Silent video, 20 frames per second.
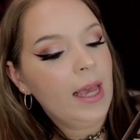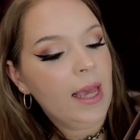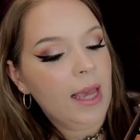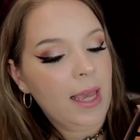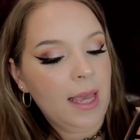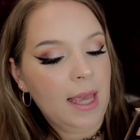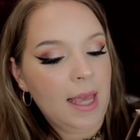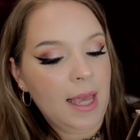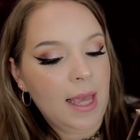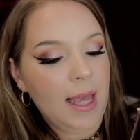
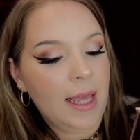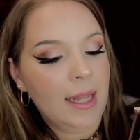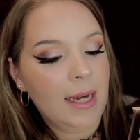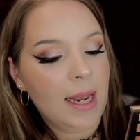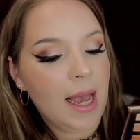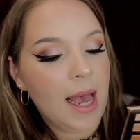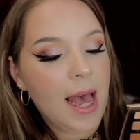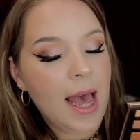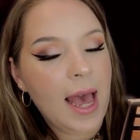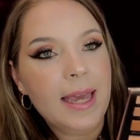and
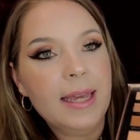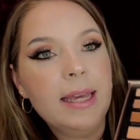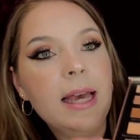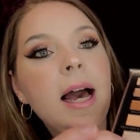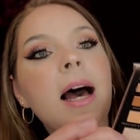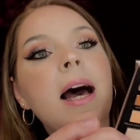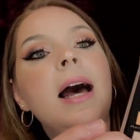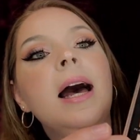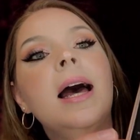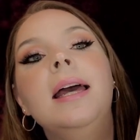
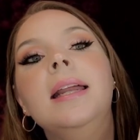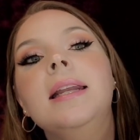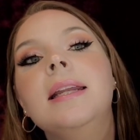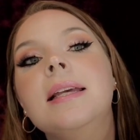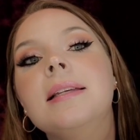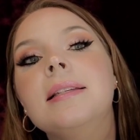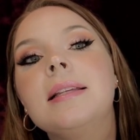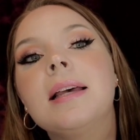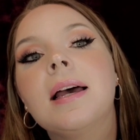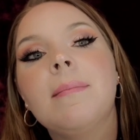Icon
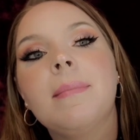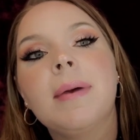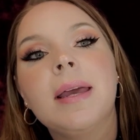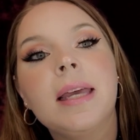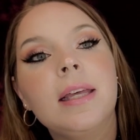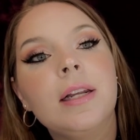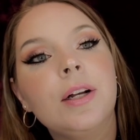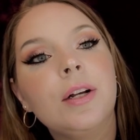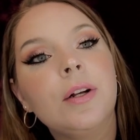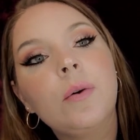is on my
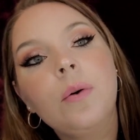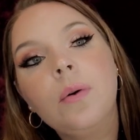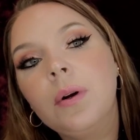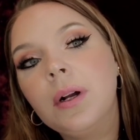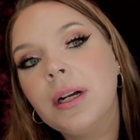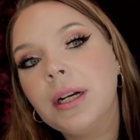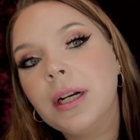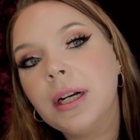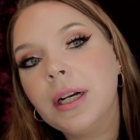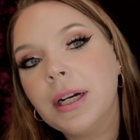inner
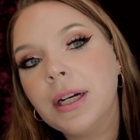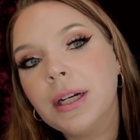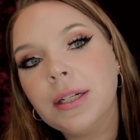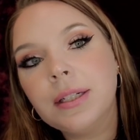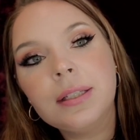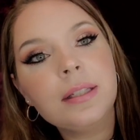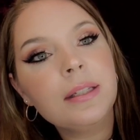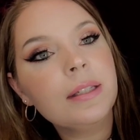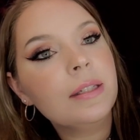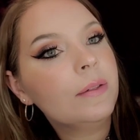
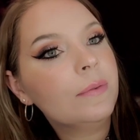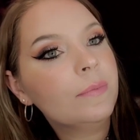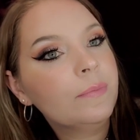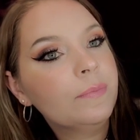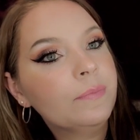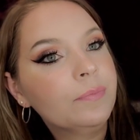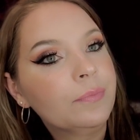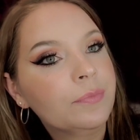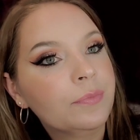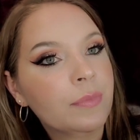corners.
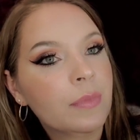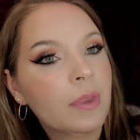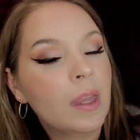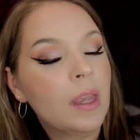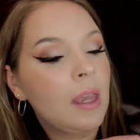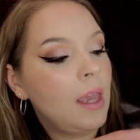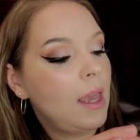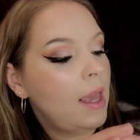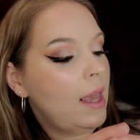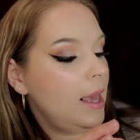
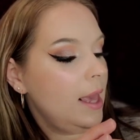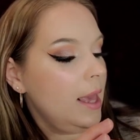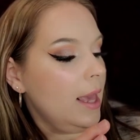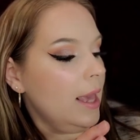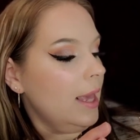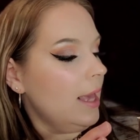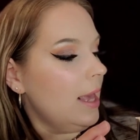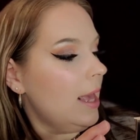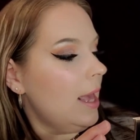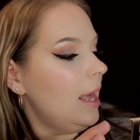
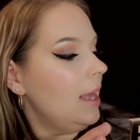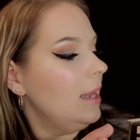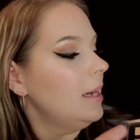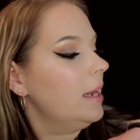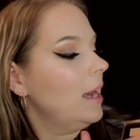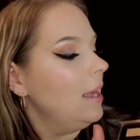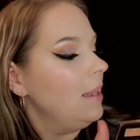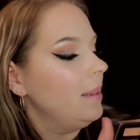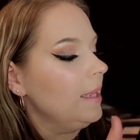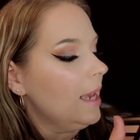And
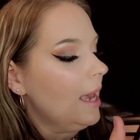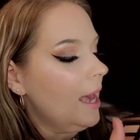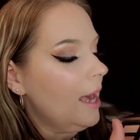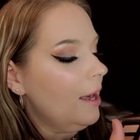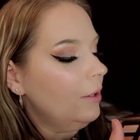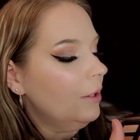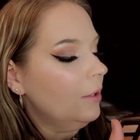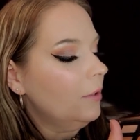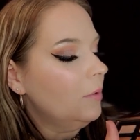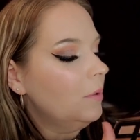on the
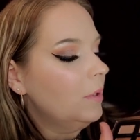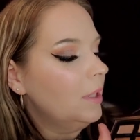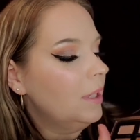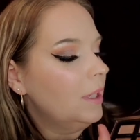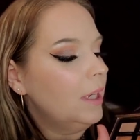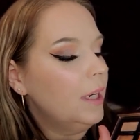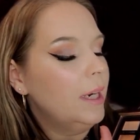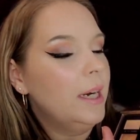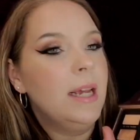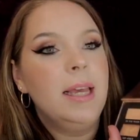outer
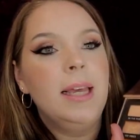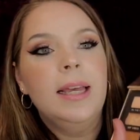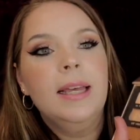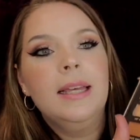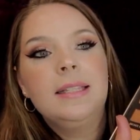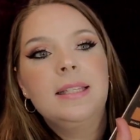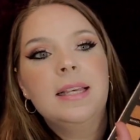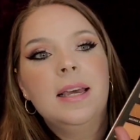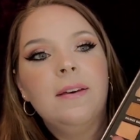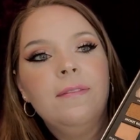corner
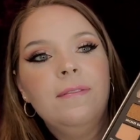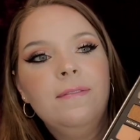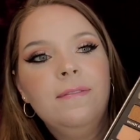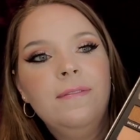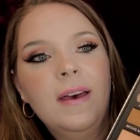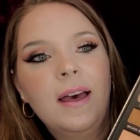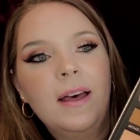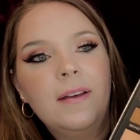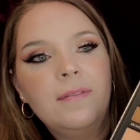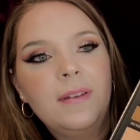is
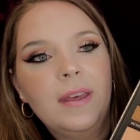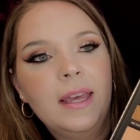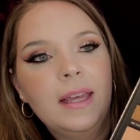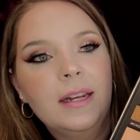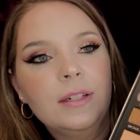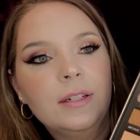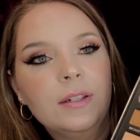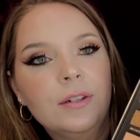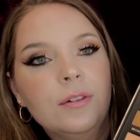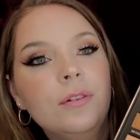
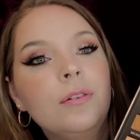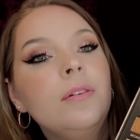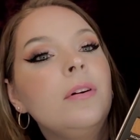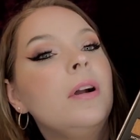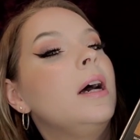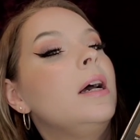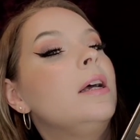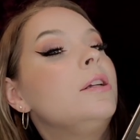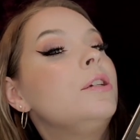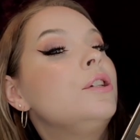Velvet
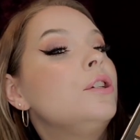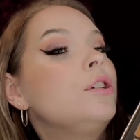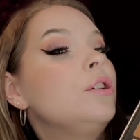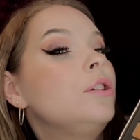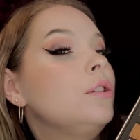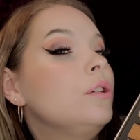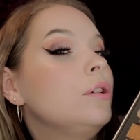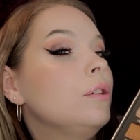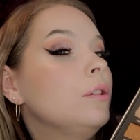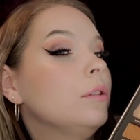
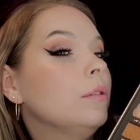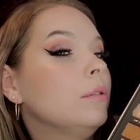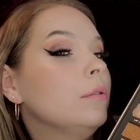Crush,